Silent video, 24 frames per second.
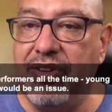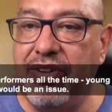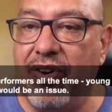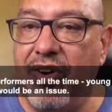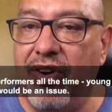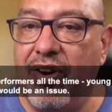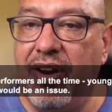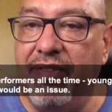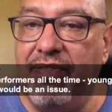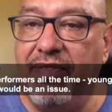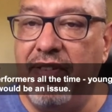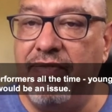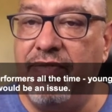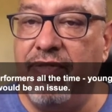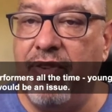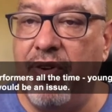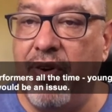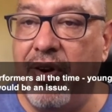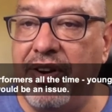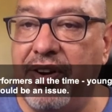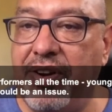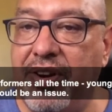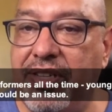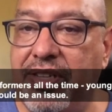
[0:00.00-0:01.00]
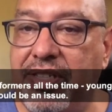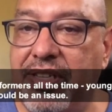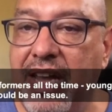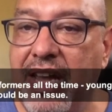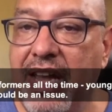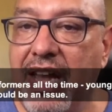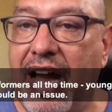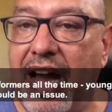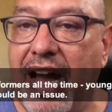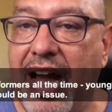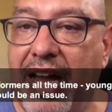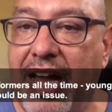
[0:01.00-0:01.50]
or foreigners.
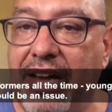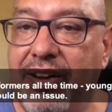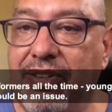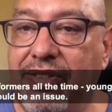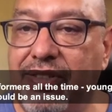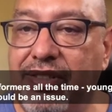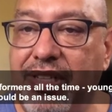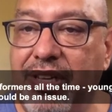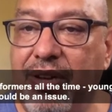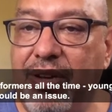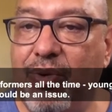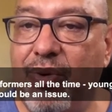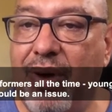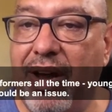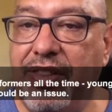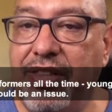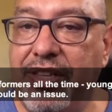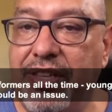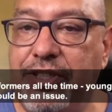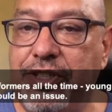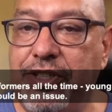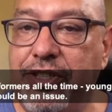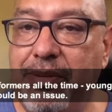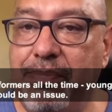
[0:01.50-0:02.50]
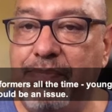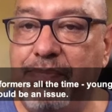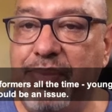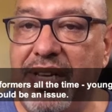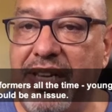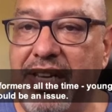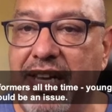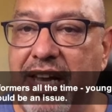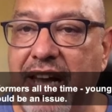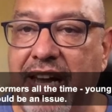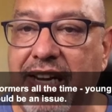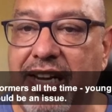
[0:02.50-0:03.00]
I don't see why this should
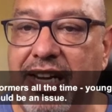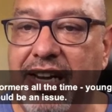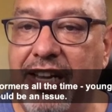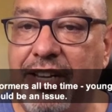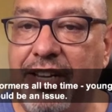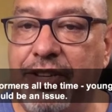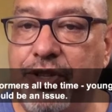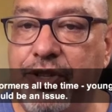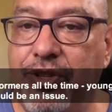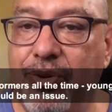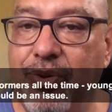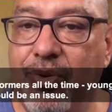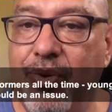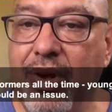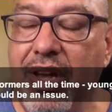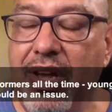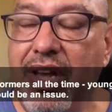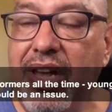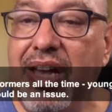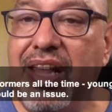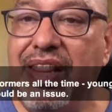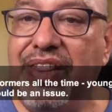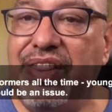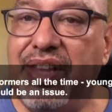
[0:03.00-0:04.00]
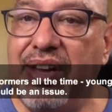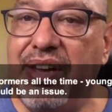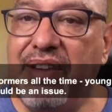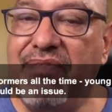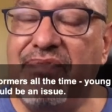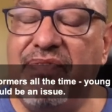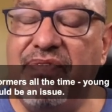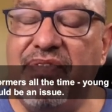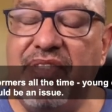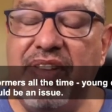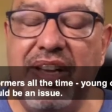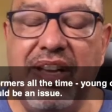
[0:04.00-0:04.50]
be an issue. The
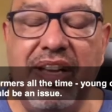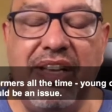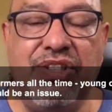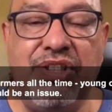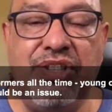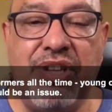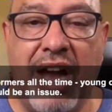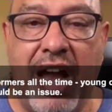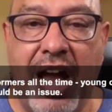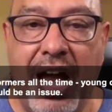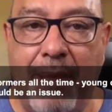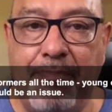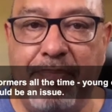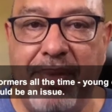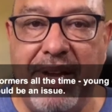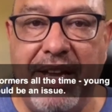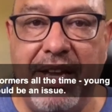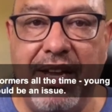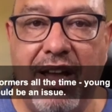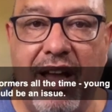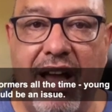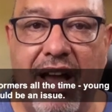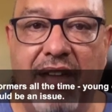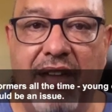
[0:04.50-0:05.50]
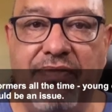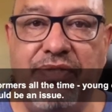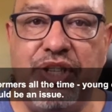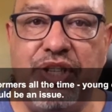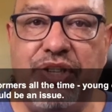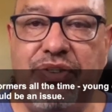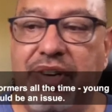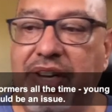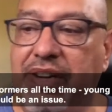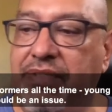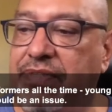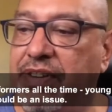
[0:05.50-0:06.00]
topic of
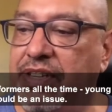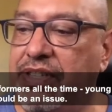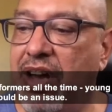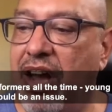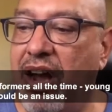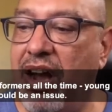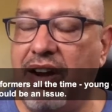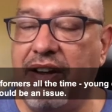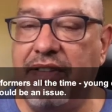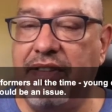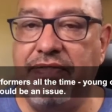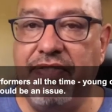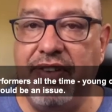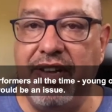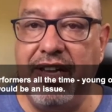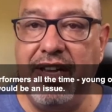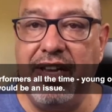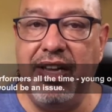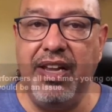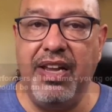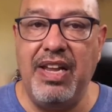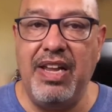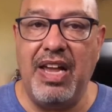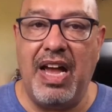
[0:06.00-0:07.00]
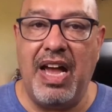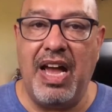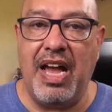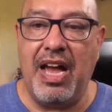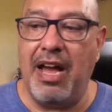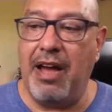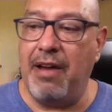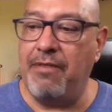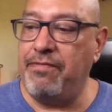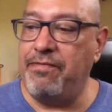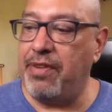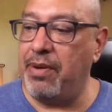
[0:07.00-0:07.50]
street photography,
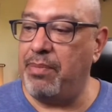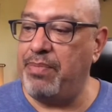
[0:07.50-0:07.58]
for